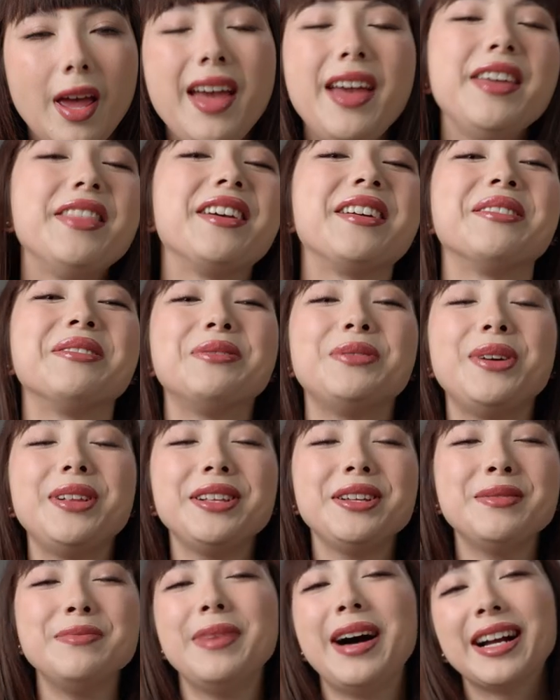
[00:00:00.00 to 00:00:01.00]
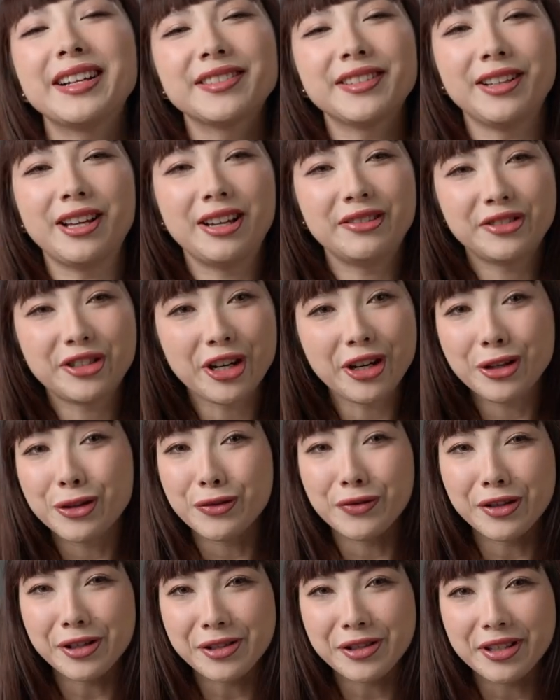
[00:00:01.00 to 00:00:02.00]
Hey there, welcome back to LiveChat
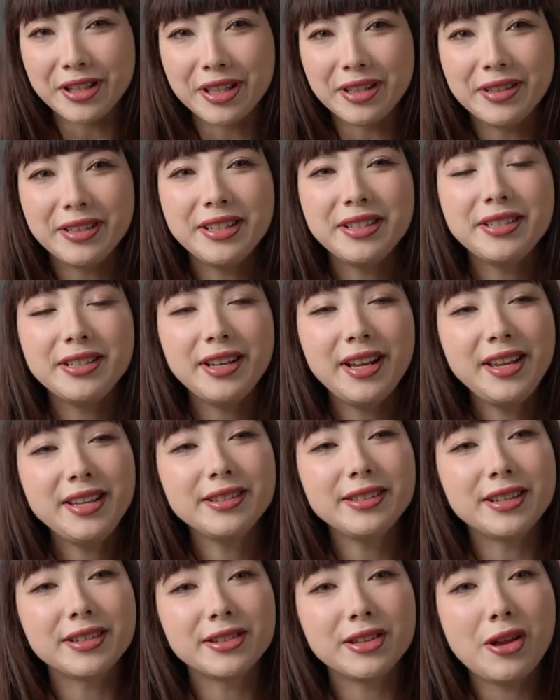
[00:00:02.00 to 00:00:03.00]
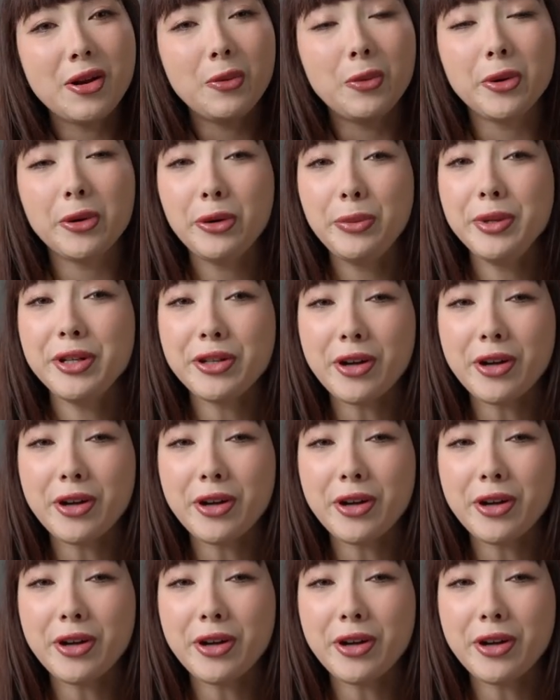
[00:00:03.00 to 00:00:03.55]
University. In today's lesson, we will be